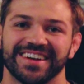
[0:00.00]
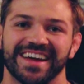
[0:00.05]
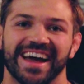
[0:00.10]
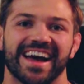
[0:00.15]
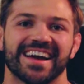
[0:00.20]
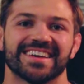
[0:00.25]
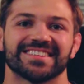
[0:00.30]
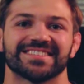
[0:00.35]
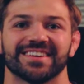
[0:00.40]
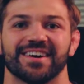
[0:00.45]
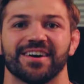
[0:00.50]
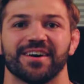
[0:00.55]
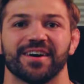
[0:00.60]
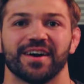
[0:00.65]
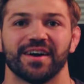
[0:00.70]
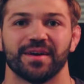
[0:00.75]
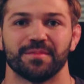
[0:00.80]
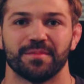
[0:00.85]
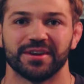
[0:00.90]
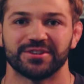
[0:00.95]
it, guys,
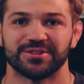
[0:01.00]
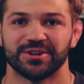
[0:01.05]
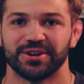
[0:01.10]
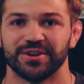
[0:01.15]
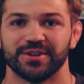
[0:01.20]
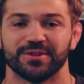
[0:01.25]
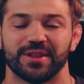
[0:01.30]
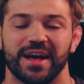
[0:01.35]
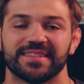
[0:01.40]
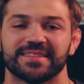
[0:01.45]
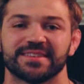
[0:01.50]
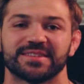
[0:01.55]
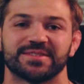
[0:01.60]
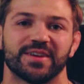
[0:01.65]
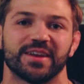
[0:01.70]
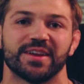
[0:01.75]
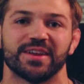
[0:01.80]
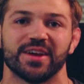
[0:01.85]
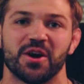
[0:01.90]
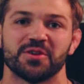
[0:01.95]
make sure you like this
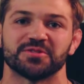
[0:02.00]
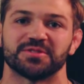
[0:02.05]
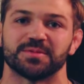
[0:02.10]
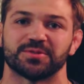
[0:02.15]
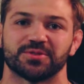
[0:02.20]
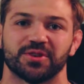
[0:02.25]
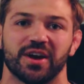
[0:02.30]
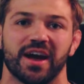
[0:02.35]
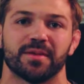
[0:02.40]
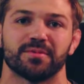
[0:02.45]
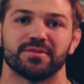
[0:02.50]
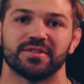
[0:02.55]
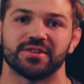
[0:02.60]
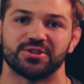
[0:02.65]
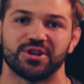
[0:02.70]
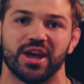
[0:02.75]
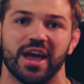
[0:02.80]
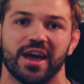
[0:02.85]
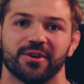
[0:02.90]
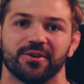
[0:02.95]
video, subscribe to the
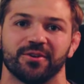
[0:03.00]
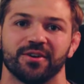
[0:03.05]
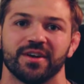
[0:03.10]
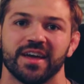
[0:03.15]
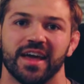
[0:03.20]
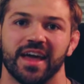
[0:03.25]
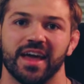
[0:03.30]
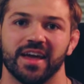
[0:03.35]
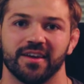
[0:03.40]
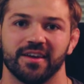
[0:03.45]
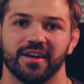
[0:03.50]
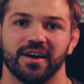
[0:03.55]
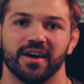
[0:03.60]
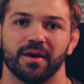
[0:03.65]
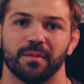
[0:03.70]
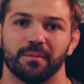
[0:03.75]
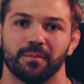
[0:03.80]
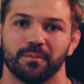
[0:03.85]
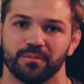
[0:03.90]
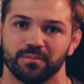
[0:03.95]
channel,
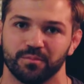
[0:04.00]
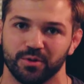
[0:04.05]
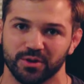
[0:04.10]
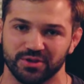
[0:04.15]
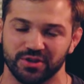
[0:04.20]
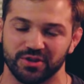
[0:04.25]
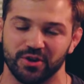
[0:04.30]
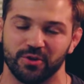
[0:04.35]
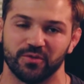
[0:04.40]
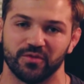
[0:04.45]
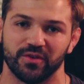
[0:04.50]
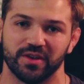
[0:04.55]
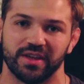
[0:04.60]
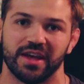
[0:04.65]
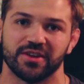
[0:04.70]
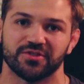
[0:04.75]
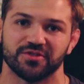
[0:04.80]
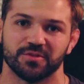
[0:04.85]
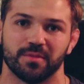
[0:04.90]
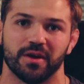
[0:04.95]
and push the
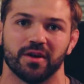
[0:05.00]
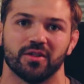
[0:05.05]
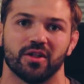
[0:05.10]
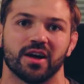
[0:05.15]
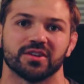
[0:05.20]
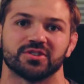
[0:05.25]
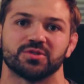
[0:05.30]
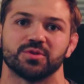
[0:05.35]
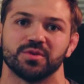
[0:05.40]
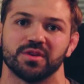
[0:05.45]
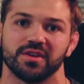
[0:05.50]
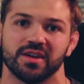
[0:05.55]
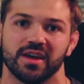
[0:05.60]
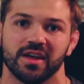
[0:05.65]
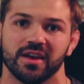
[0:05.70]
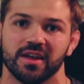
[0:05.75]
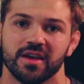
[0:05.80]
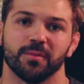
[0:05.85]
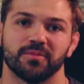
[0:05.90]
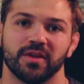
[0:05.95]
notification bell on so you can
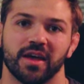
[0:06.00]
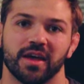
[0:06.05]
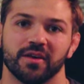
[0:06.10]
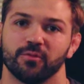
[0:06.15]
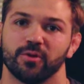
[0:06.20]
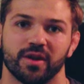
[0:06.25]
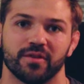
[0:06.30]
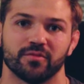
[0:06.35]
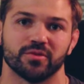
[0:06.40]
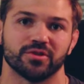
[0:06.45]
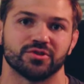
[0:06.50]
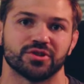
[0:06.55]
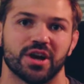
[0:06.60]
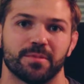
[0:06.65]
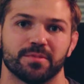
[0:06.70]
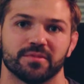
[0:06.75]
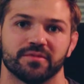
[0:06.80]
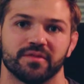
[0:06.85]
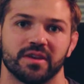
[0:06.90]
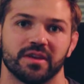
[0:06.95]
get update whenever we
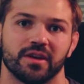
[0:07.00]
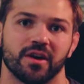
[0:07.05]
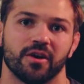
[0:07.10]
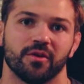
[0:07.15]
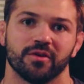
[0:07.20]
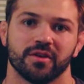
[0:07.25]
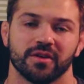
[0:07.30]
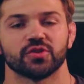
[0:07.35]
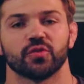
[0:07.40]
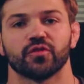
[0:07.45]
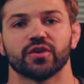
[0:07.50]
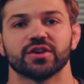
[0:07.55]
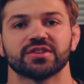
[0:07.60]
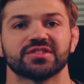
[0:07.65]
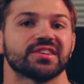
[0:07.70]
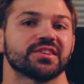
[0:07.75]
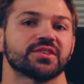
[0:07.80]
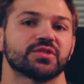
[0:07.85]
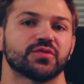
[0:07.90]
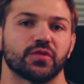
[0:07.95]
drop a video. So
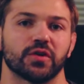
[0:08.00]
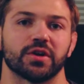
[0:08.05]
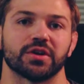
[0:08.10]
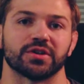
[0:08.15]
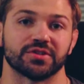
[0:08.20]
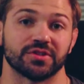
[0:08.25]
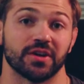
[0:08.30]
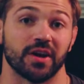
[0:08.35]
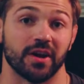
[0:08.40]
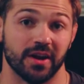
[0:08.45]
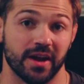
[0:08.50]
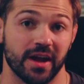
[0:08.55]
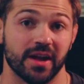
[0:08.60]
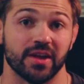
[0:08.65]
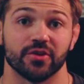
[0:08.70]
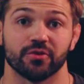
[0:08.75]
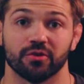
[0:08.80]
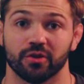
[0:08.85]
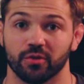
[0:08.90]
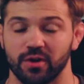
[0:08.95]
first things first, all
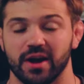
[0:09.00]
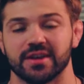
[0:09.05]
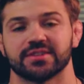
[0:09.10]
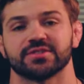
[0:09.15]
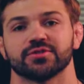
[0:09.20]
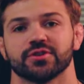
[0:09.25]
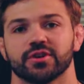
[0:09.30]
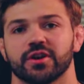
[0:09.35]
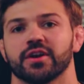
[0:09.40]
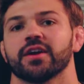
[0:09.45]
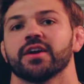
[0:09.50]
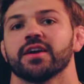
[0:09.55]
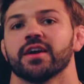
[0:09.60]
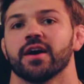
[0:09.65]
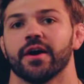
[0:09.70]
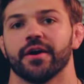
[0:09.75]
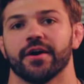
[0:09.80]
right? You're a wrestler.